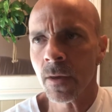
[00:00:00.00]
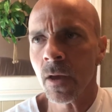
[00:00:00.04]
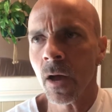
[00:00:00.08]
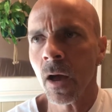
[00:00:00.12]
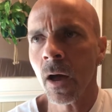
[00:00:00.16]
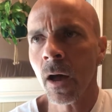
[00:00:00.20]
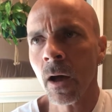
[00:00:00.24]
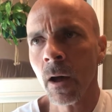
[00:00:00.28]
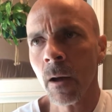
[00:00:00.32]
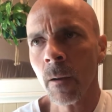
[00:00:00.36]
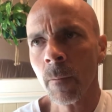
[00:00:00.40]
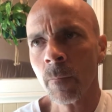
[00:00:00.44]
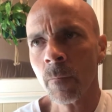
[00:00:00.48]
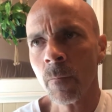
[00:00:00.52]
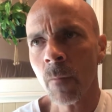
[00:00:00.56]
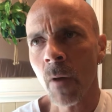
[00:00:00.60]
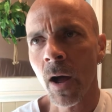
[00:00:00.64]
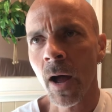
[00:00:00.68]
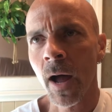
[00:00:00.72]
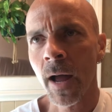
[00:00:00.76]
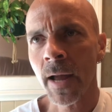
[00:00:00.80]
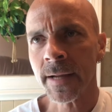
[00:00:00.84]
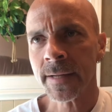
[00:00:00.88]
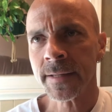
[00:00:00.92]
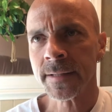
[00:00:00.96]

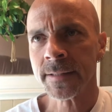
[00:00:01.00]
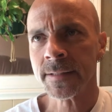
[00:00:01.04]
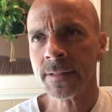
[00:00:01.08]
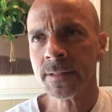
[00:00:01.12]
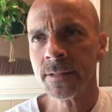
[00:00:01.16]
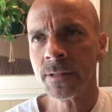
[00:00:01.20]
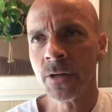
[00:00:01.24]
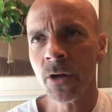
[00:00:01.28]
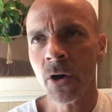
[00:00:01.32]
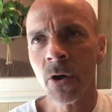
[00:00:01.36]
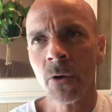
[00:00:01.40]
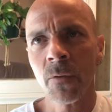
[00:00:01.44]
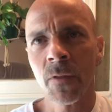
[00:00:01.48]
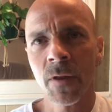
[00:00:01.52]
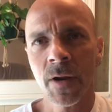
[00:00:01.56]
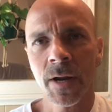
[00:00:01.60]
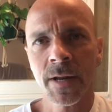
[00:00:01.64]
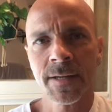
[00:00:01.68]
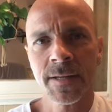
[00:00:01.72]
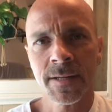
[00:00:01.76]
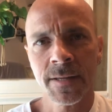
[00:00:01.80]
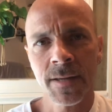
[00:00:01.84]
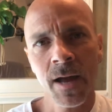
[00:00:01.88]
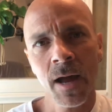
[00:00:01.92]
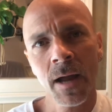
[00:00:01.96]
I know that I
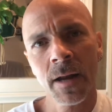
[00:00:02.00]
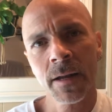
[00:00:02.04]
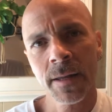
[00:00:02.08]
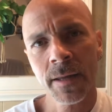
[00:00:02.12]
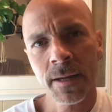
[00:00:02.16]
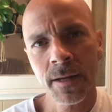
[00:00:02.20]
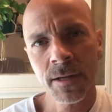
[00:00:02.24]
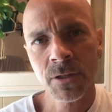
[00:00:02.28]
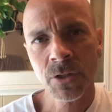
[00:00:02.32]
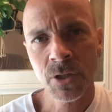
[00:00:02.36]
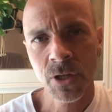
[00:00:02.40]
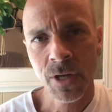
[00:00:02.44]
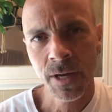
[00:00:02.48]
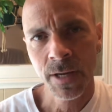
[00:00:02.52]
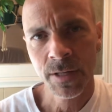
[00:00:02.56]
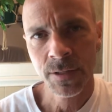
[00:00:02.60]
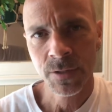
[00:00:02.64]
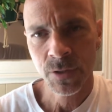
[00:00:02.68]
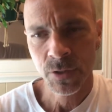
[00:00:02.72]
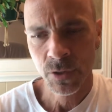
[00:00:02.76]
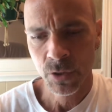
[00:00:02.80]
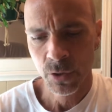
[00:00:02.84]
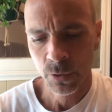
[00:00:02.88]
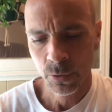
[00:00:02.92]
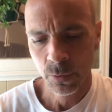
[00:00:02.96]
did not get a chance
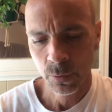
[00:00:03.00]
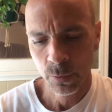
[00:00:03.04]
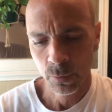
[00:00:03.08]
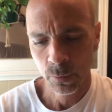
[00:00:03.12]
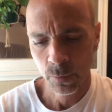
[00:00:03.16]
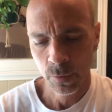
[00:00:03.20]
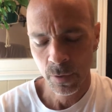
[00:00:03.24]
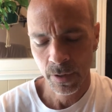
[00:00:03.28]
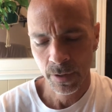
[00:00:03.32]
to